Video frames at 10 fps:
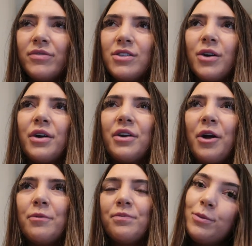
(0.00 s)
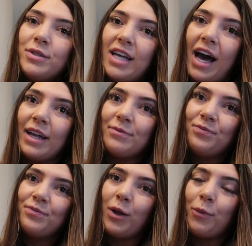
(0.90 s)
So I don't know. Super sad.
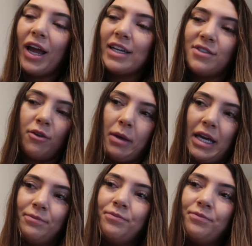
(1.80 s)
No more eggs for me.